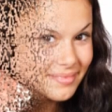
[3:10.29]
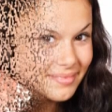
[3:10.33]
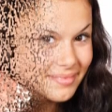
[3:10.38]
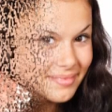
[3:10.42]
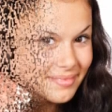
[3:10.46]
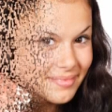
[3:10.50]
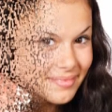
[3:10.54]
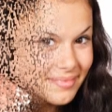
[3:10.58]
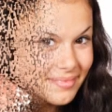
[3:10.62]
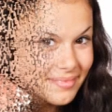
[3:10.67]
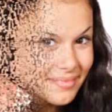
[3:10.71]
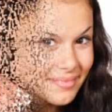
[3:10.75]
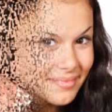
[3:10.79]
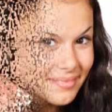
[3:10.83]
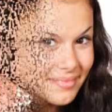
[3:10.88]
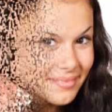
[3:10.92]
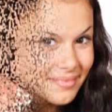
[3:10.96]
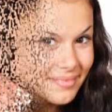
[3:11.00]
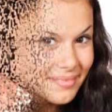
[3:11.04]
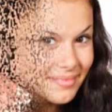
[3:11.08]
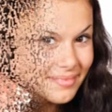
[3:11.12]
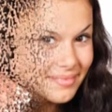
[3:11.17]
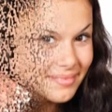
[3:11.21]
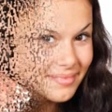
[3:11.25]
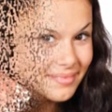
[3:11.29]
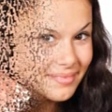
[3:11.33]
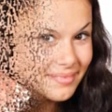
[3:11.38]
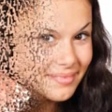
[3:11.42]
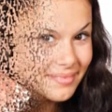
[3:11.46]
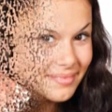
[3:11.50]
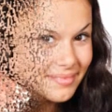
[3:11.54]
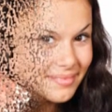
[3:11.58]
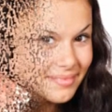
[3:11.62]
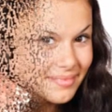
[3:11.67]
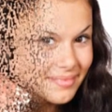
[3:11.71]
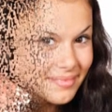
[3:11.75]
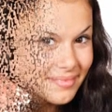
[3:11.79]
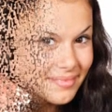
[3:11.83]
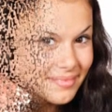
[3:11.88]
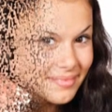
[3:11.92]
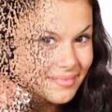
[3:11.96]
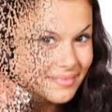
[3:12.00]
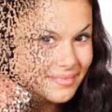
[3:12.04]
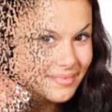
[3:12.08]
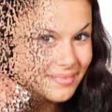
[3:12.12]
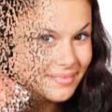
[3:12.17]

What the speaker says: [no speech]